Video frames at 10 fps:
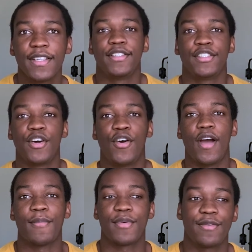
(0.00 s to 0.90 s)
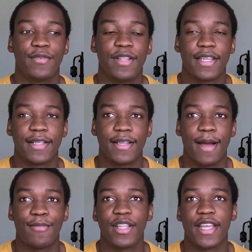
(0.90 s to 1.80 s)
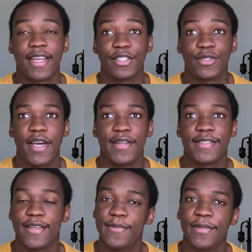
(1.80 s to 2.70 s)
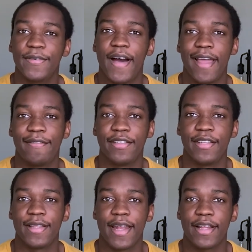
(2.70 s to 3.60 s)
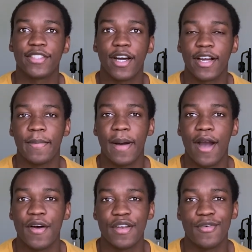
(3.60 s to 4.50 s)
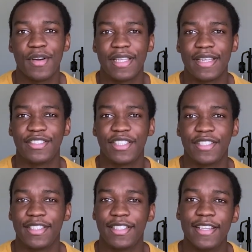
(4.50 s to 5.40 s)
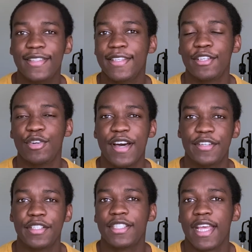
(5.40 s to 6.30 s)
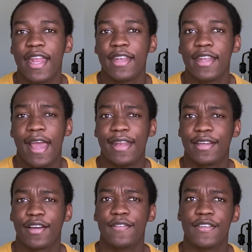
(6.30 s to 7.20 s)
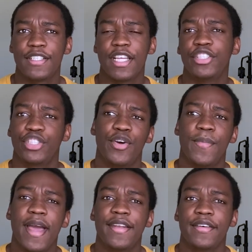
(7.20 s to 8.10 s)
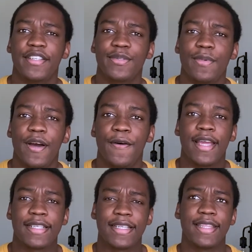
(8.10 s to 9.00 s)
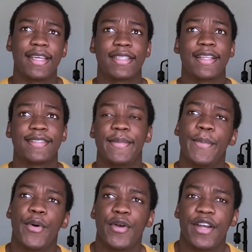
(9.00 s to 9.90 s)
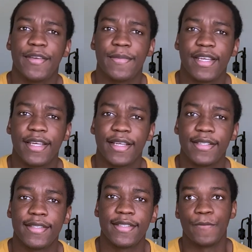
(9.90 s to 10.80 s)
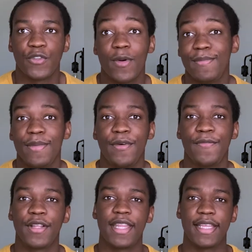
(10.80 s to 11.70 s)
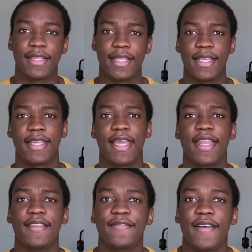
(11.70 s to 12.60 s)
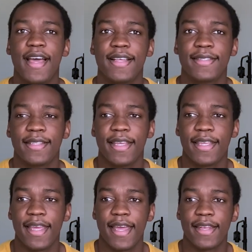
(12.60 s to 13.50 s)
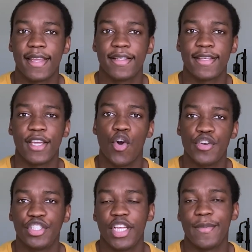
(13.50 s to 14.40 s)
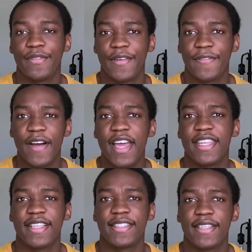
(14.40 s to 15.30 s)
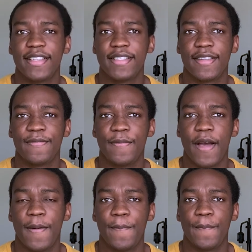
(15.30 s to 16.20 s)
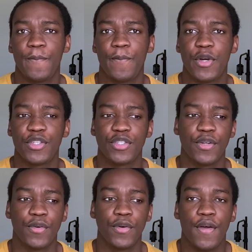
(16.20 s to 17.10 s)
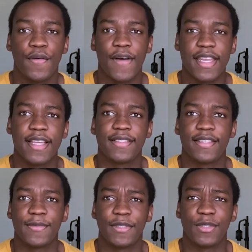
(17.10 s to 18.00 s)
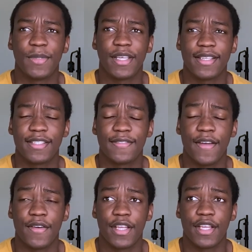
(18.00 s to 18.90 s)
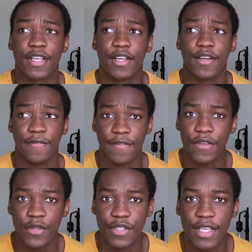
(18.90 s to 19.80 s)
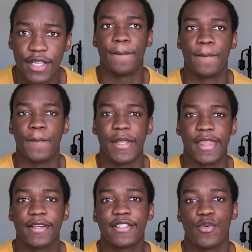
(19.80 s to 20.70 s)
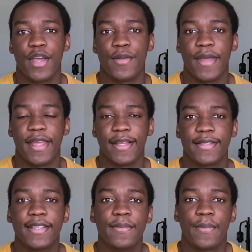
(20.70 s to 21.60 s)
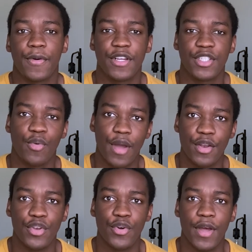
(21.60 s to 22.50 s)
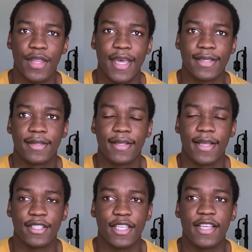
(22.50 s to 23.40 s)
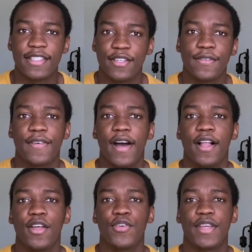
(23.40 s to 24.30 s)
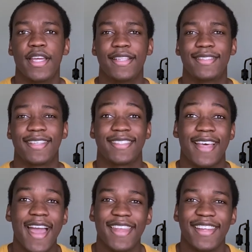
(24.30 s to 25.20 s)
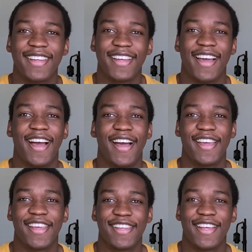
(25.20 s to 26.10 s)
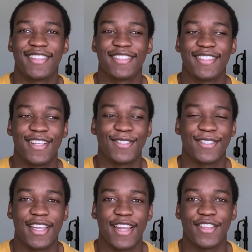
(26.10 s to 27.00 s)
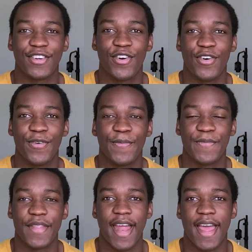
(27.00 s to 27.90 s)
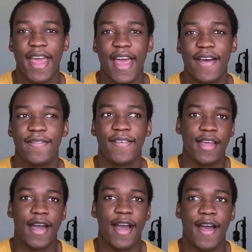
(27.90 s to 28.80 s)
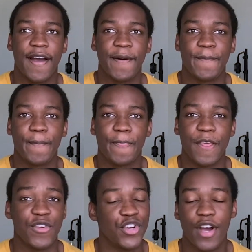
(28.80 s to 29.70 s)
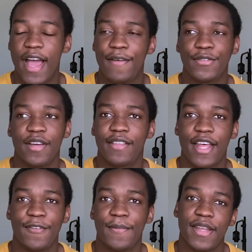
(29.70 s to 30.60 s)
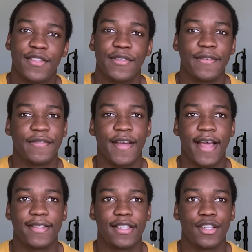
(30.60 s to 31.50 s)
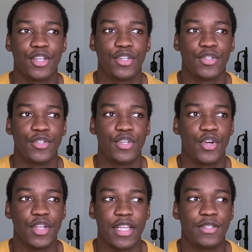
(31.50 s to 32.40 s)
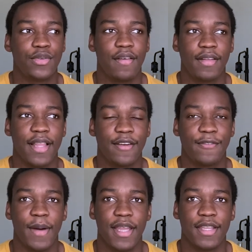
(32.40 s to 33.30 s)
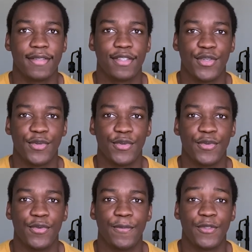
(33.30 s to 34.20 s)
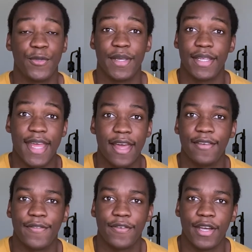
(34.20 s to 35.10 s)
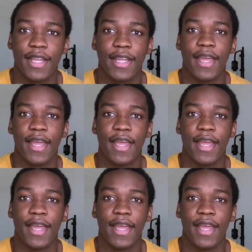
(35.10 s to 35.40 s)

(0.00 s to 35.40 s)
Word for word: So I'm gonna really, I'm really gonna try to simplify everything that I talk about in a way that it's just easy to understand in a conversational manner as well. Because I think that's important because so many people feel that, that they can't invest, that they can't take ownership of their finances and um, personal finances just because it's very confusing but there's a way to make it simple. There's a way to do it that it's easy to follow and it's exciting. Uh, and that's that's another goal that I have. Um, and you don't have to have a lot of money to invest. You, you don't need to have a lot of money to to be debt free.